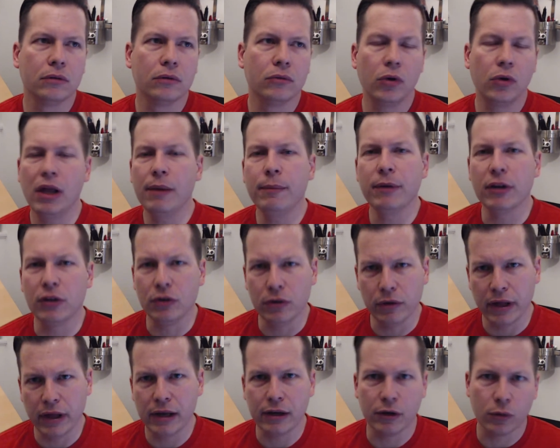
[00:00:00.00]
well, I'm going to
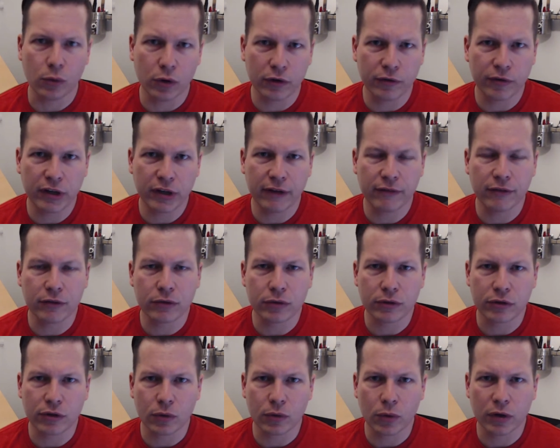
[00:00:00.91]
do that, and it worked for Kevin, so
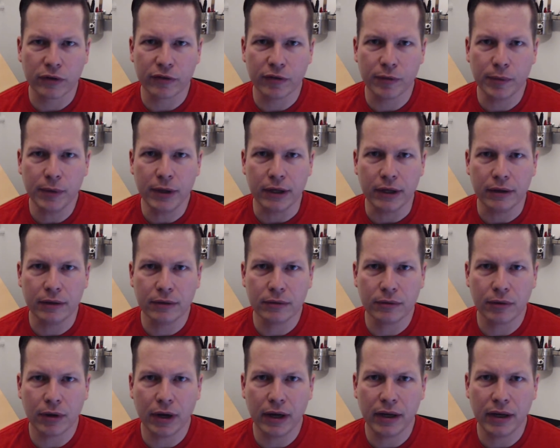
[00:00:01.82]
it's going to work for me,
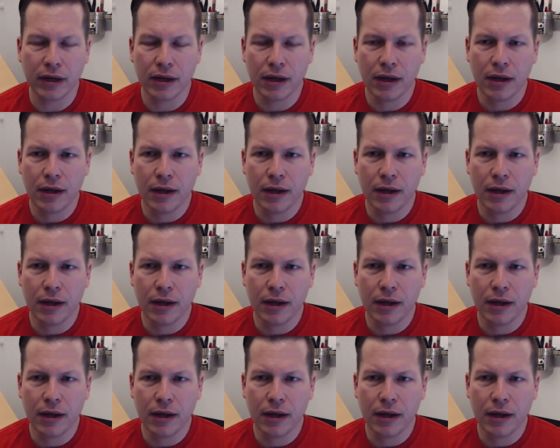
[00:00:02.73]
right?